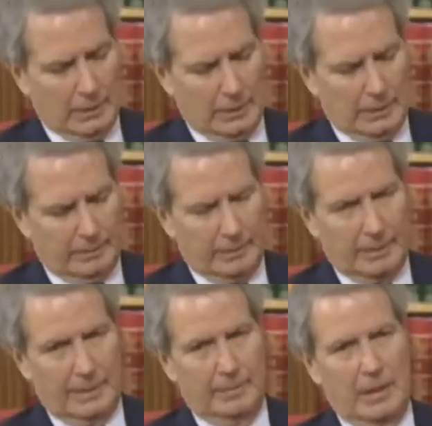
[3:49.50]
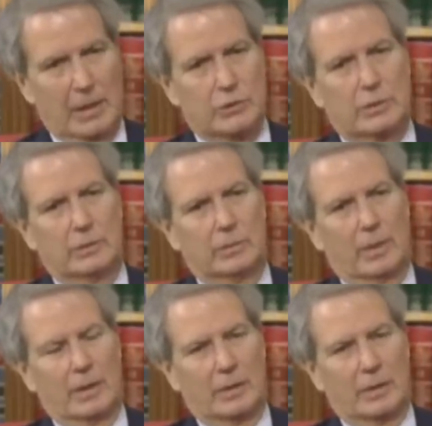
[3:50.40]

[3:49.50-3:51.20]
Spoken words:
Let me ask you,